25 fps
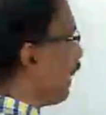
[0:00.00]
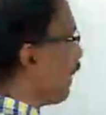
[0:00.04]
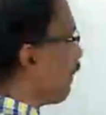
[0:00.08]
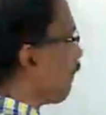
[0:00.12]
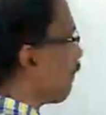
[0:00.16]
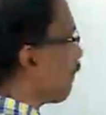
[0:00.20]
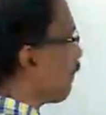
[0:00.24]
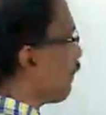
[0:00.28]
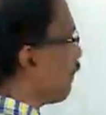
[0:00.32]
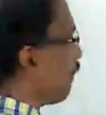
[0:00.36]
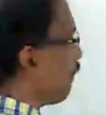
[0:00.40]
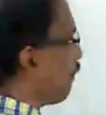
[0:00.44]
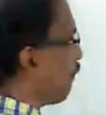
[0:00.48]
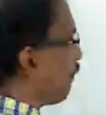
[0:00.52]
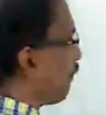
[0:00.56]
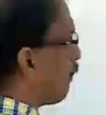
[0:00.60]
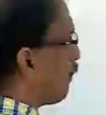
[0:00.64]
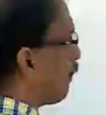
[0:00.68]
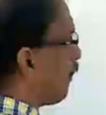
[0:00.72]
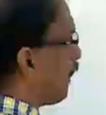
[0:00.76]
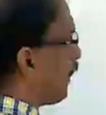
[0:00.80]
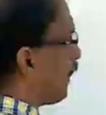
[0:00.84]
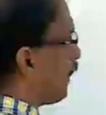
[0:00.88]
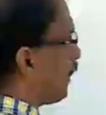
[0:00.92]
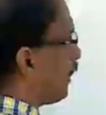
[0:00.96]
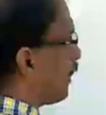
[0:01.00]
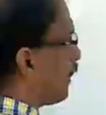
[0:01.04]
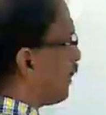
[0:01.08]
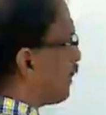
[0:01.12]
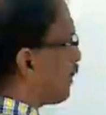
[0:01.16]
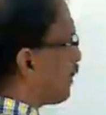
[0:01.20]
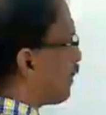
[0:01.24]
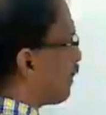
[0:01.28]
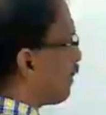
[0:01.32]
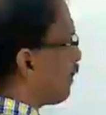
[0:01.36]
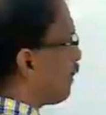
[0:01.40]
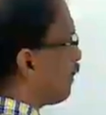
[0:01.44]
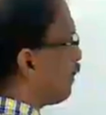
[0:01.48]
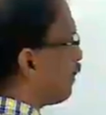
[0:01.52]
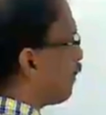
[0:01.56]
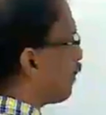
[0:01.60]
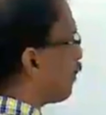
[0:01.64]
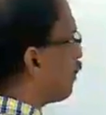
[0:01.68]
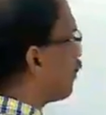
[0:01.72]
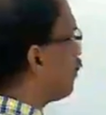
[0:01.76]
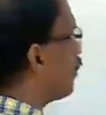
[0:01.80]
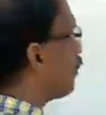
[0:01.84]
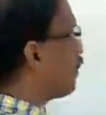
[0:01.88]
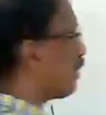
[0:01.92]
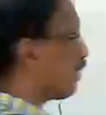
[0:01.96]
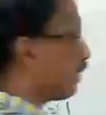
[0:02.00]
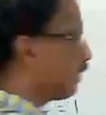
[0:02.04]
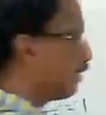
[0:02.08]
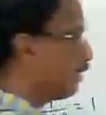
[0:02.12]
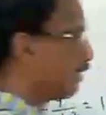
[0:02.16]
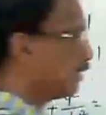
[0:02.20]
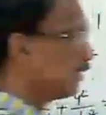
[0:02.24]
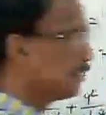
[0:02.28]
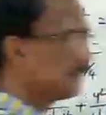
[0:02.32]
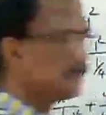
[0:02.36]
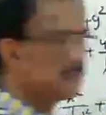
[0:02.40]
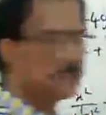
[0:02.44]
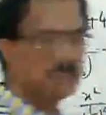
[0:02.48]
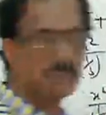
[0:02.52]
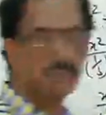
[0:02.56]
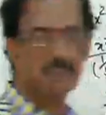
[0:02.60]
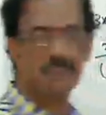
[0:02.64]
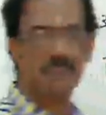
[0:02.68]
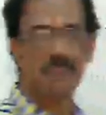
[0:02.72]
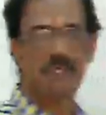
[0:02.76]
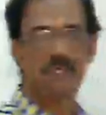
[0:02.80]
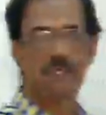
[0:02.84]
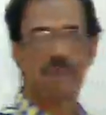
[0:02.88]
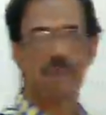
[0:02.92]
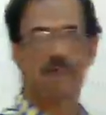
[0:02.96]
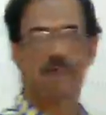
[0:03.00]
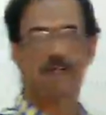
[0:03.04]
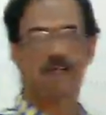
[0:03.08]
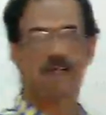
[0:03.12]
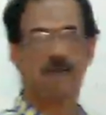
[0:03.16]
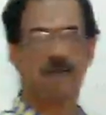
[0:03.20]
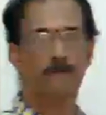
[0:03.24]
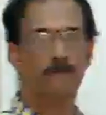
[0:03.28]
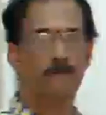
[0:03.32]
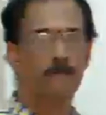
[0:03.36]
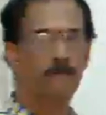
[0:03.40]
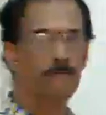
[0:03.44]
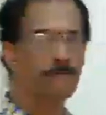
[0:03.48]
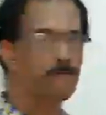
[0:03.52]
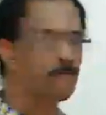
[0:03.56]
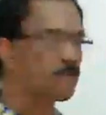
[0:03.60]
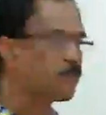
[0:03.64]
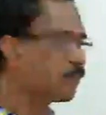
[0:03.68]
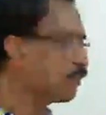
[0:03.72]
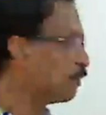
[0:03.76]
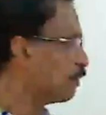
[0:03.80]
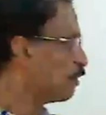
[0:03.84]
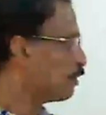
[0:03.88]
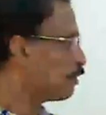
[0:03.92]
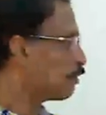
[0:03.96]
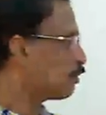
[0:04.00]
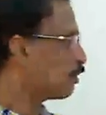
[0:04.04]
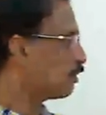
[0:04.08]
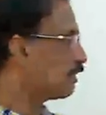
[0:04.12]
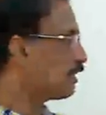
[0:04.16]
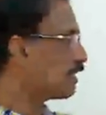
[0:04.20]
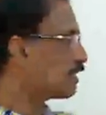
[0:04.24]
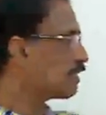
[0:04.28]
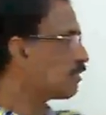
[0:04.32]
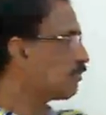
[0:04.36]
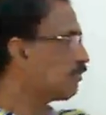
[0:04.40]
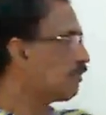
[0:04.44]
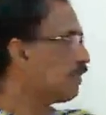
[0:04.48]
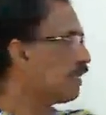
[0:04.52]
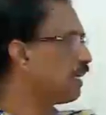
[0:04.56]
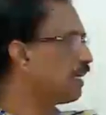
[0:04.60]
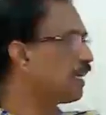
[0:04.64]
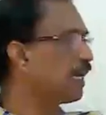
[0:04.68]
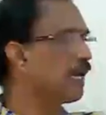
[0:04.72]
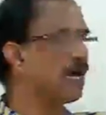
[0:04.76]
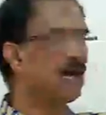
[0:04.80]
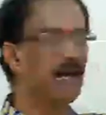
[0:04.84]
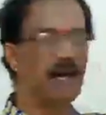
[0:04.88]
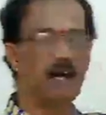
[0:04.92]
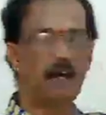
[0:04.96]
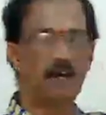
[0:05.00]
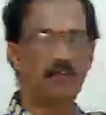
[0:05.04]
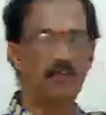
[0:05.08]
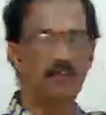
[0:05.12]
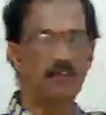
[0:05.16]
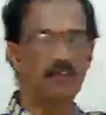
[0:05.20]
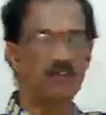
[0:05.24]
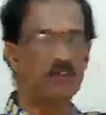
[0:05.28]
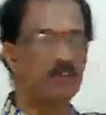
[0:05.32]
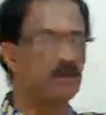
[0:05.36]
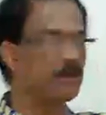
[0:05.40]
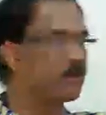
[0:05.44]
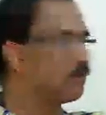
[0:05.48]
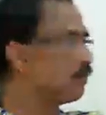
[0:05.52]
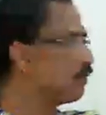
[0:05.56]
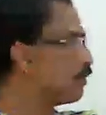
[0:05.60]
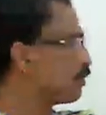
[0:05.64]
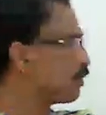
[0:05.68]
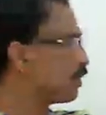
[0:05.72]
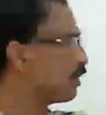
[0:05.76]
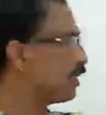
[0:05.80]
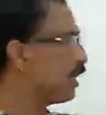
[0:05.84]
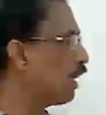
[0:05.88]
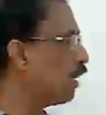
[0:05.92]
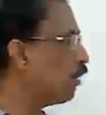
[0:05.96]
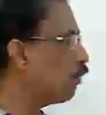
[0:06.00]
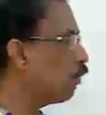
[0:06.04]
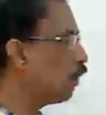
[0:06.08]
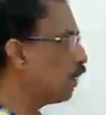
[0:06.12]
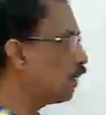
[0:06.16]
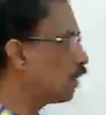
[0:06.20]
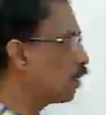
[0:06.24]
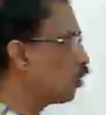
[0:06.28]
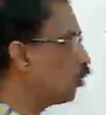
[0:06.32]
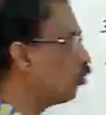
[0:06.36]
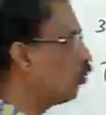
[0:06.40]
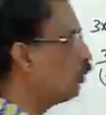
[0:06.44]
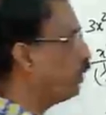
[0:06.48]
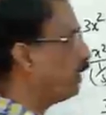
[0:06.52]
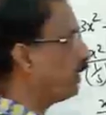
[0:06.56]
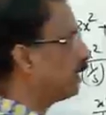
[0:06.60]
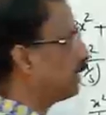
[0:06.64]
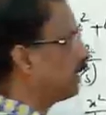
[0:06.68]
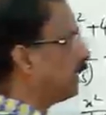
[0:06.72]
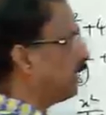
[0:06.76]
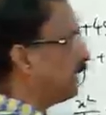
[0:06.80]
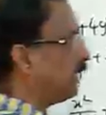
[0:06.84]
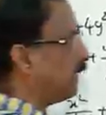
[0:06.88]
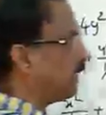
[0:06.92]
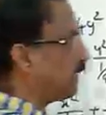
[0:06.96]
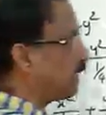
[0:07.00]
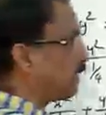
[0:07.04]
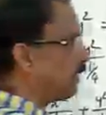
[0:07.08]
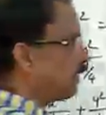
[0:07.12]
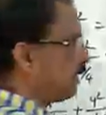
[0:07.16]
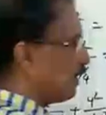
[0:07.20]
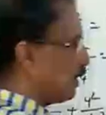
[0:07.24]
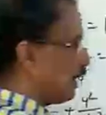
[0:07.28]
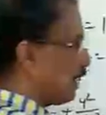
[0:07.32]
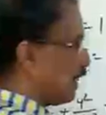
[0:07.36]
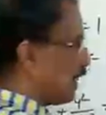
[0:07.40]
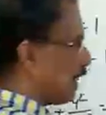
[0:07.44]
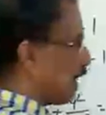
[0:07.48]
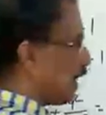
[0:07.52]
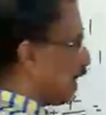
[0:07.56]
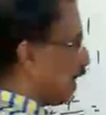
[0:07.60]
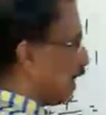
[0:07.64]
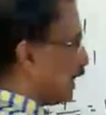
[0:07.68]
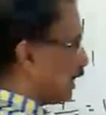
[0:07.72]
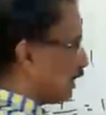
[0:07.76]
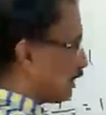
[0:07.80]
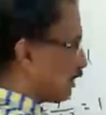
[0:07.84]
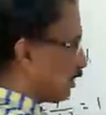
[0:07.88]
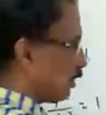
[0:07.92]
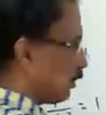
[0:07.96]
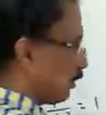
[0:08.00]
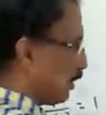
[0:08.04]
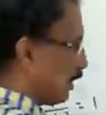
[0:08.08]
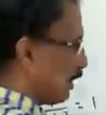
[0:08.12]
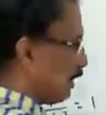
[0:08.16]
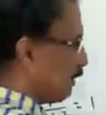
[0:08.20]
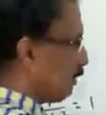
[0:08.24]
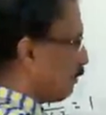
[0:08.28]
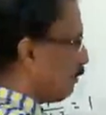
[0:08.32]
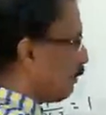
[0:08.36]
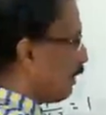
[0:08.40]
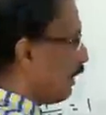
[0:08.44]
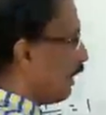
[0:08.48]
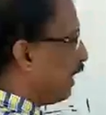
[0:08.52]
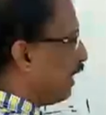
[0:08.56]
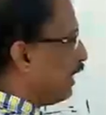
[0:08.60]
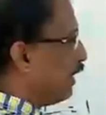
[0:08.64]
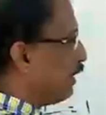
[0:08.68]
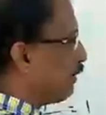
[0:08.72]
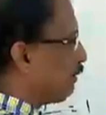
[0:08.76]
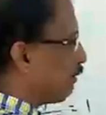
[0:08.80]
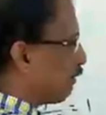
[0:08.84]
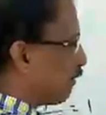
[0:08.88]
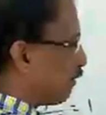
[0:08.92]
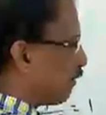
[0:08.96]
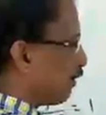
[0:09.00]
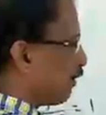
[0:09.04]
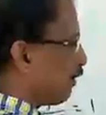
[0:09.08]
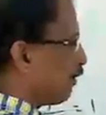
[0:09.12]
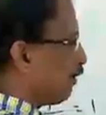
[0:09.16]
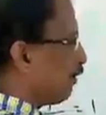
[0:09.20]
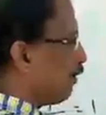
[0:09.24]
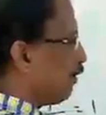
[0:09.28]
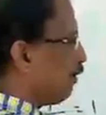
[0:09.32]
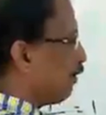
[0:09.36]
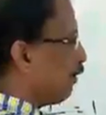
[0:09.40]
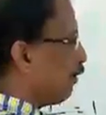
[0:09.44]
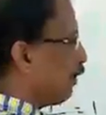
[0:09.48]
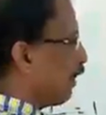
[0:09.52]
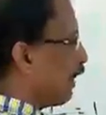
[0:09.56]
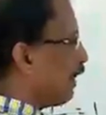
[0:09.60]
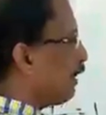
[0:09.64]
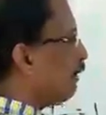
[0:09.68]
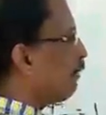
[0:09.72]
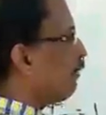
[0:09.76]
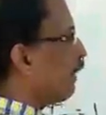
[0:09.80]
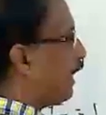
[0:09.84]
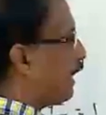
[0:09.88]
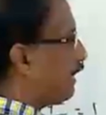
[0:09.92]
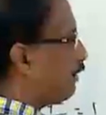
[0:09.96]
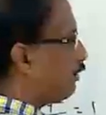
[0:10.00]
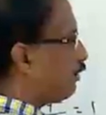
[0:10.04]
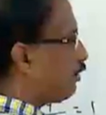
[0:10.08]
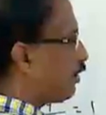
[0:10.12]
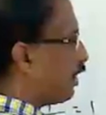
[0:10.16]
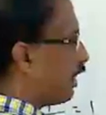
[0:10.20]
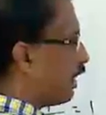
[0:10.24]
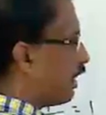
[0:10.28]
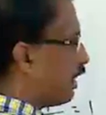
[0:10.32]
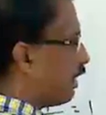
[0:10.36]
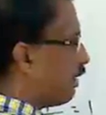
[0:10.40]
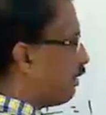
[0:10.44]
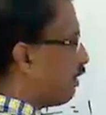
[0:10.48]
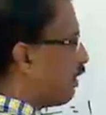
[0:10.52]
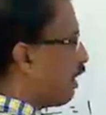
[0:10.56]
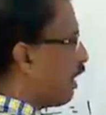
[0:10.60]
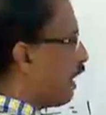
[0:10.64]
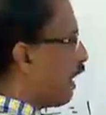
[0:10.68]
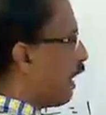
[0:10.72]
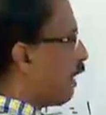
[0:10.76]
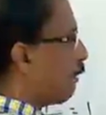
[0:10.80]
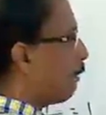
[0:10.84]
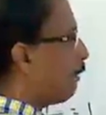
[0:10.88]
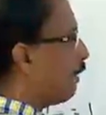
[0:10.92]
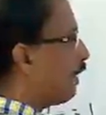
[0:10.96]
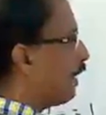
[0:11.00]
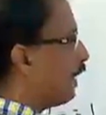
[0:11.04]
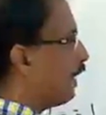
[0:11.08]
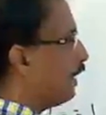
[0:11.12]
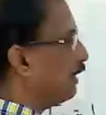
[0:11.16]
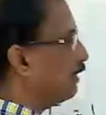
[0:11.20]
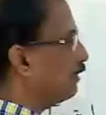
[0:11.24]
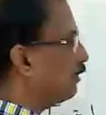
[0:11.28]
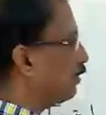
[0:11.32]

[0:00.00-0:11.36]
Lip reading: minus root 7. So, this we have it. So, now what you will get? x1 by 1 by 3 upon 3,